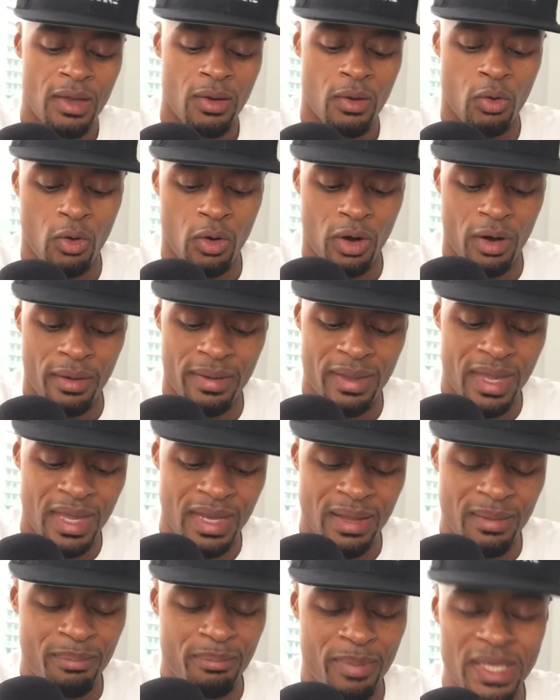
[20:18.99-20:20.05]
or
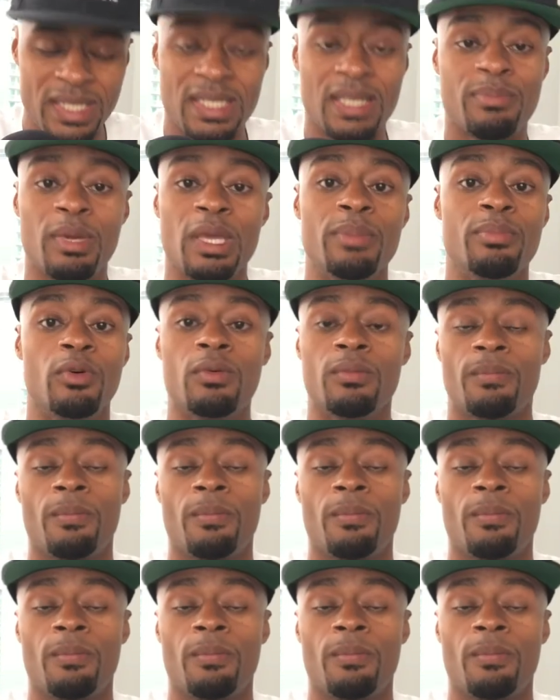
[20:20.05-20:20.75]
any busy people